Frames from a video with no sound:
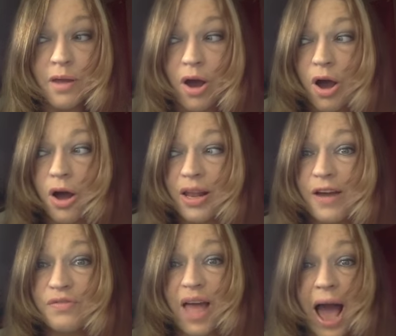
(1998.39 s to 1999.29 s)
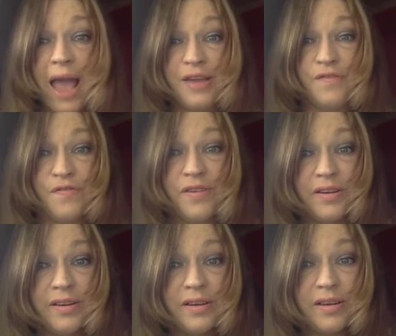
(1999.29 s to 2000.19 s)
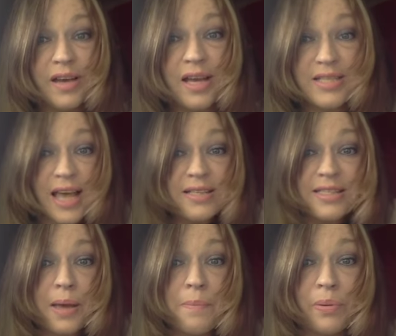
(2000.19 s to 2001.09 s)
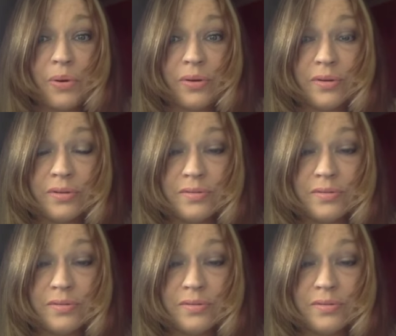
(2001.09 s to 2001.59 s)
all have life. It's that simple.